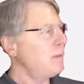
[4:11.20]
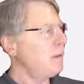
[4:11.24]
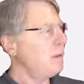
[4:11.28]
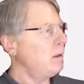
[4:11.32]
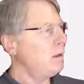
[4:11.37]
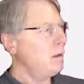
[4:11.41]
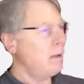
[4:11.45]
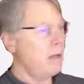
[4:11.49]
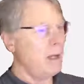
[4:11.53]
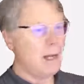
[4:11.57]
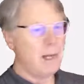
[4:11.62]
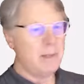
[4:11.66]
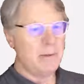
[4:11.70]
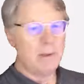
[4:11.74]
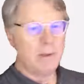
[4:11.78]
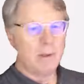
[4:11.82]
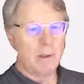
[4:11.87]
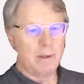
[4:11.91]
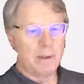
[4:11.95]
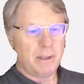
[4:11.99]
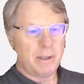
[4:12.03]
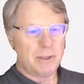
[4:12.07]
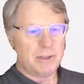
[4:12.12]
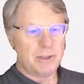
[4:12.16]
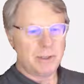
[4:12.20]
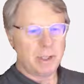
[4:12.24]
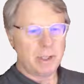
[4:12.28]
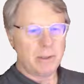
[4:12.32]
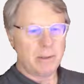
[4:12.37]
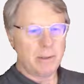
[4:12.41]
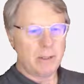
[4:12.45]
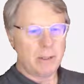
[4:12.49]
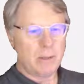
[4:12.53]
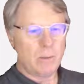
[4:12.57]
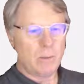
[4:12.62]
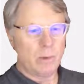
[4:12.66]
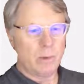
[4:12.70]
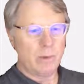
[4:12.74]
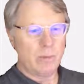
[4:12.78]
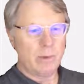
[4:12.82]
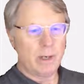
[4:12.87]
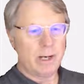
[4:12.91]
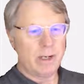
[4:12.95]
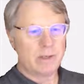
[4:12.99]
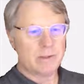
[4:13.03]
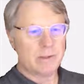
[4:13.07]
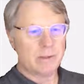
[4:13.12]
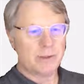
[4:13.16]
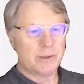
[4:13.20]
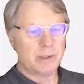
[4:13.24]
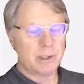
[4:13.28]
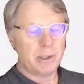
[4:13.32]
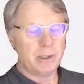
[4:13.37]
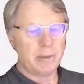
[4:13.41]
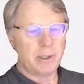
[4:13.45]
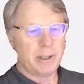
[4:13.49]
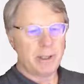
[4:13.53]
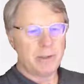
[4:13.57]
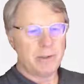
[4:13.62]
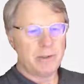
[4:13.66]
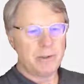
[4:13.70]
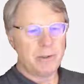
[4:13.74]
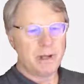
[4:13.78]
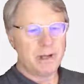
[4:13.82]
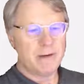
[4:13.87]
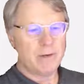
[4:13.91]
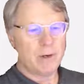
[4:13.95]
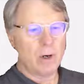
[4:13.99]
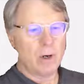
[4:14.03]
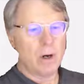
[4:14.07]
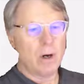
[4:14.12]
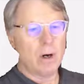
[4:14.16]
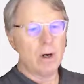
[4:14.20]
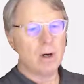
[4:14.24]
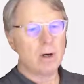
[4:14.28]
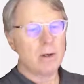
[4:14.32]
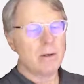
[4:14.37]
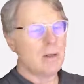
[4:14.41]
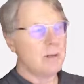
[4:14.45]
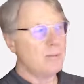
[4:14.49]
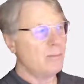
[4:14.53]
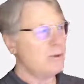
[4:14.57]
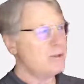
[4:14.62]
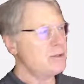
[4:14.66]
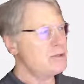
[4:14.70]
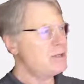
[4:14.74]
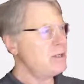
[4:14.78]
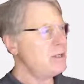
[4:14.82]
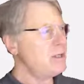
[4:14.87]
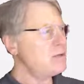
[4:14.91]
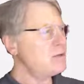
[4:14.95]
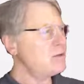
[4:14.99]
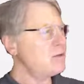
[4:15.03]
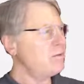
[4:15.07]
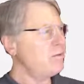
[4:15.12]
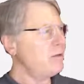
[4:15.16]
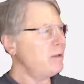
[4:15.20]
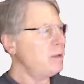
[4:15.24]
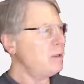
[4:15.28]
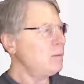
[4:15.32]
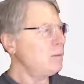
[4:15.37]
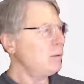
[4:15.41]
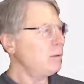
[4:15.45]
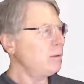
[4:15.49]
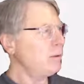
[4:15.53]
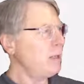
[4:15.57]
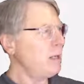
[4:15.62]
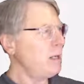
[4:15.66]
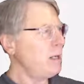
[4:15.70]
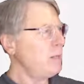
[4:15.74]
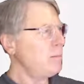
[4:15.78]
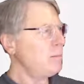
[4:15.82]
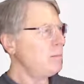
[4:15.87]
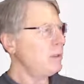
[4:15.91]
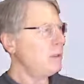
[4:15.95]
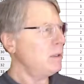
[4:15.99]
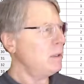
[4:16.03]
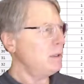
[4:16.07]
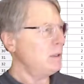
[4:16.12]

And they're already generated. When ranks are generated, you have an R that precedes the variable name.